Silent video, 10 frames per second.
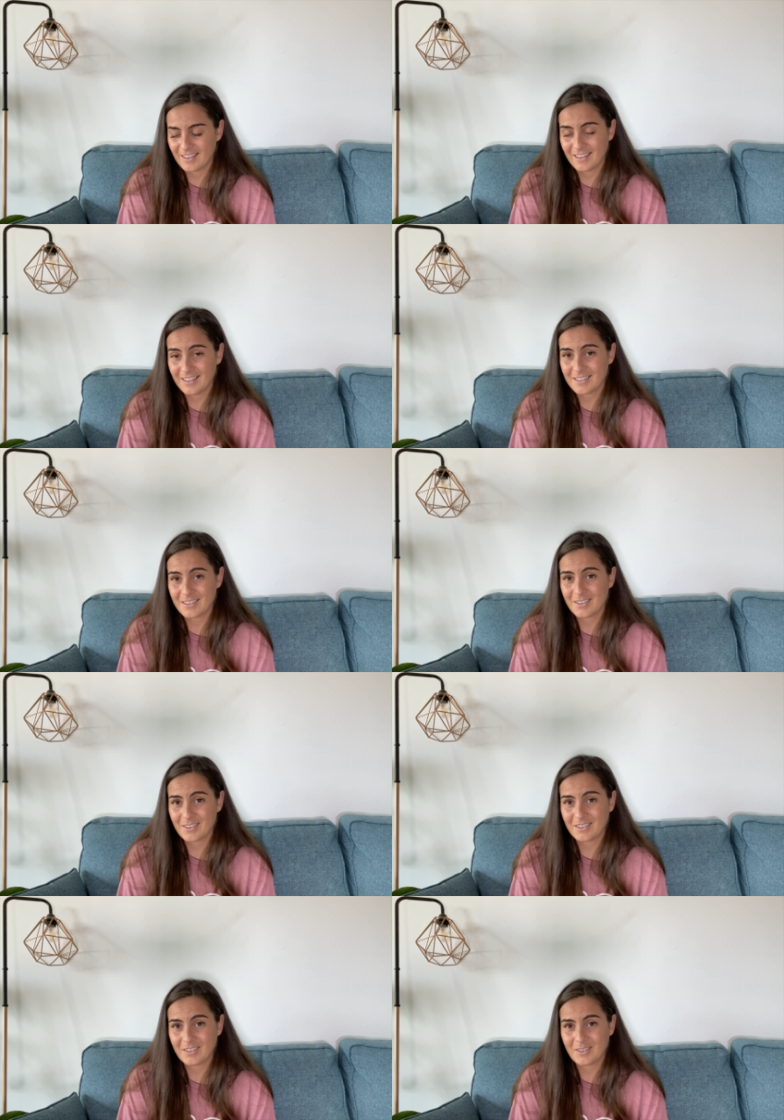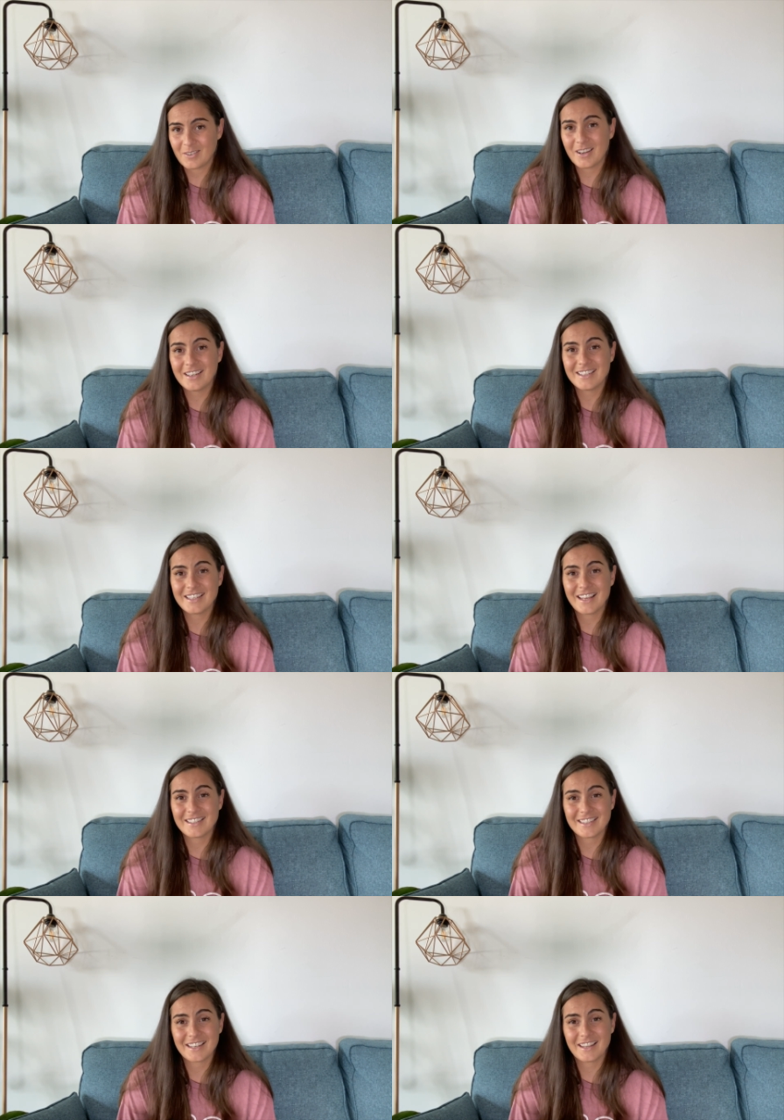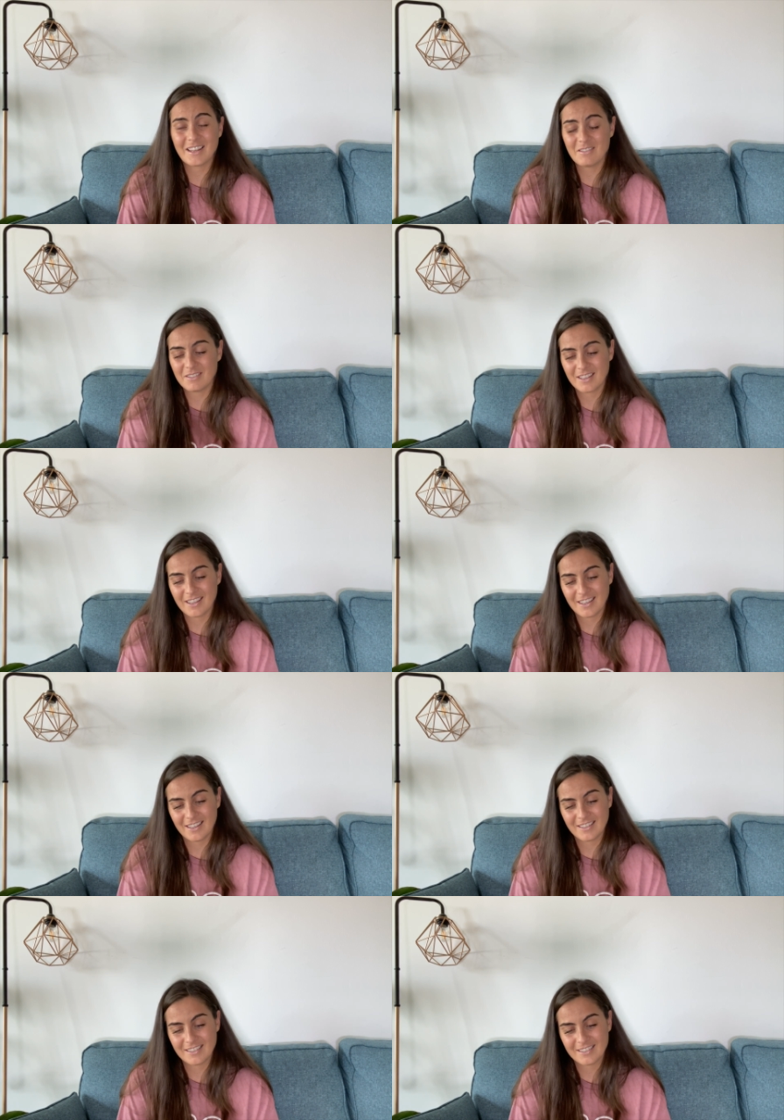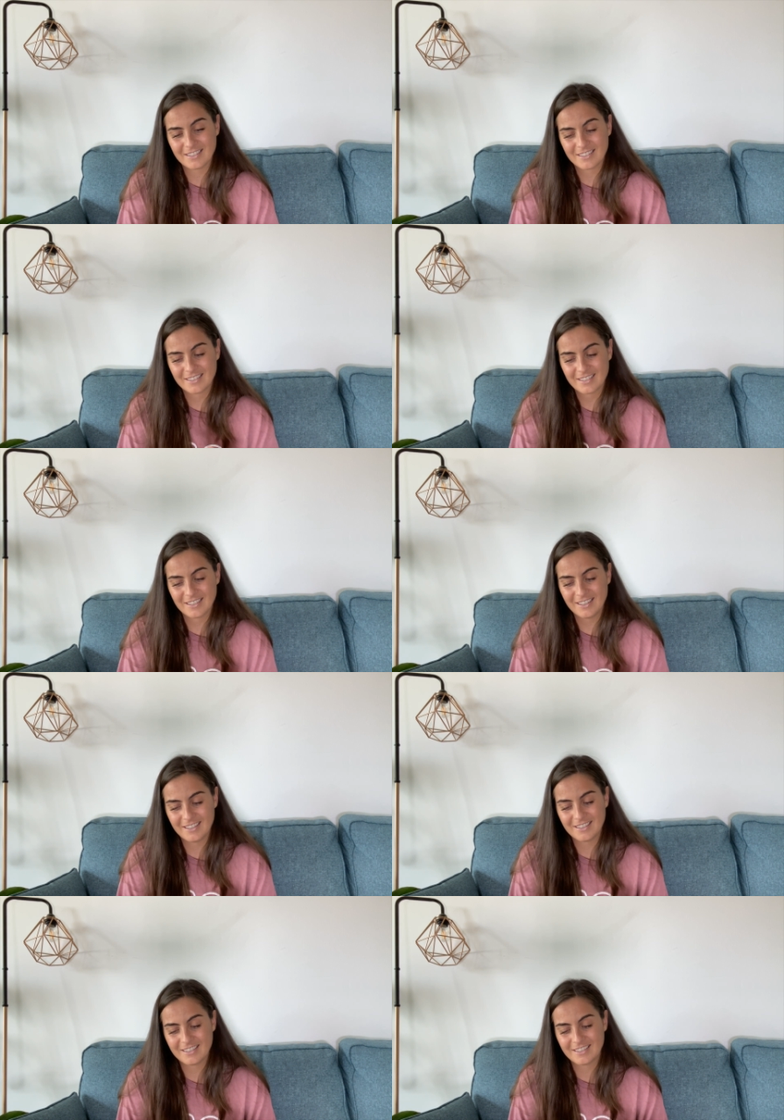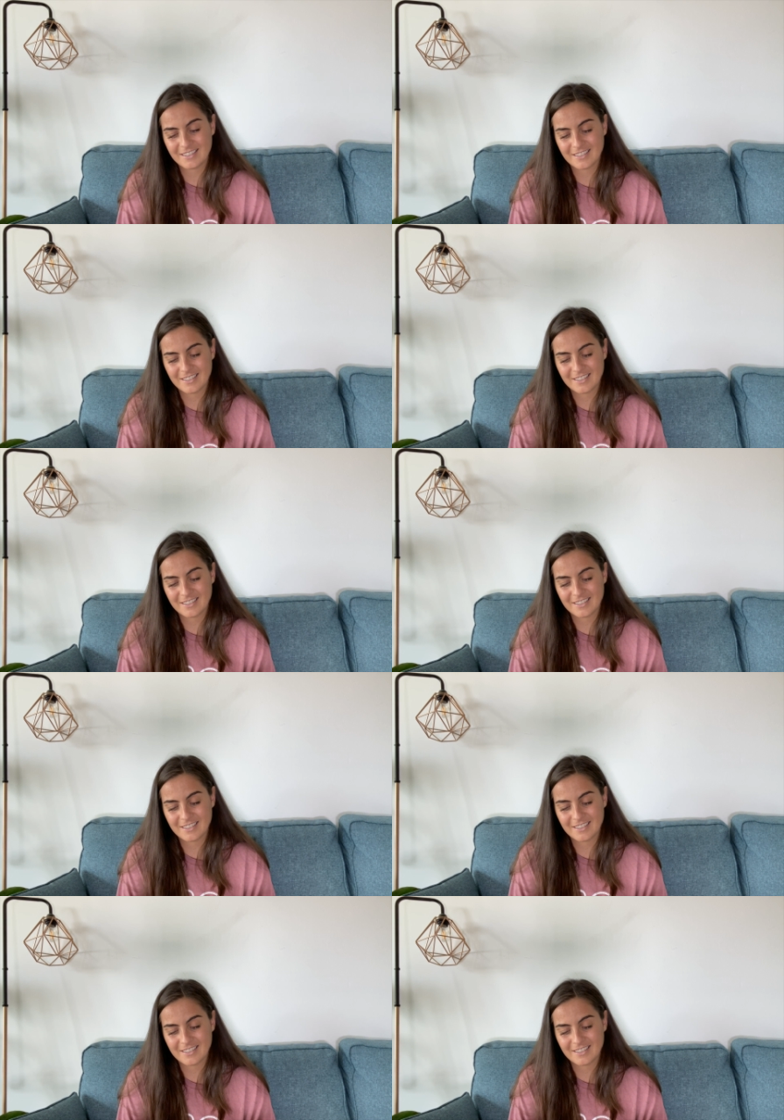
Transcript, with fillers: it's quite intense and I love it. And it's